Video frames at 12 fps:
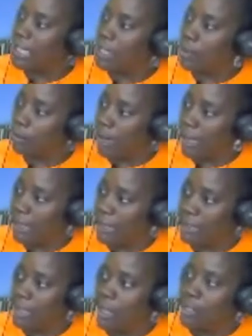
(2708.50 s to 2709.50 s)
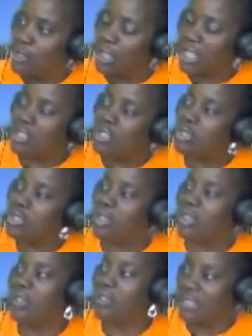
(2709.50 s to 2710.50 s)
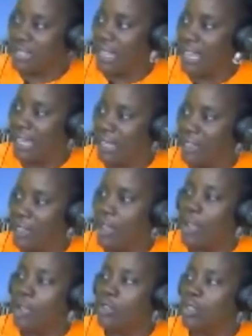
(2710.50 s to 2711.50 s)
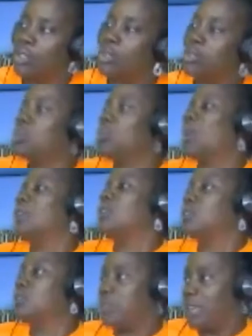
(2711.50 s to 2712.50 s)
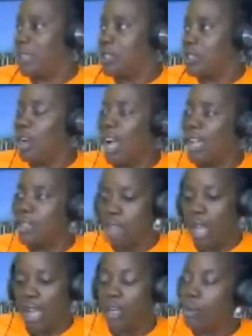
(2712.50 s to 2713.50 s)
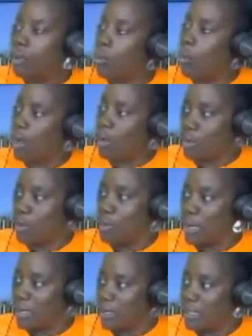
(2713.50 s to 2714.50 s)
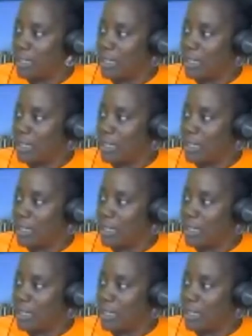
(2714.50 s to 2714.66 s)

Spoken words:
the grass to get you to the other side? So you're going to do one or two things. You're either going to walk through it,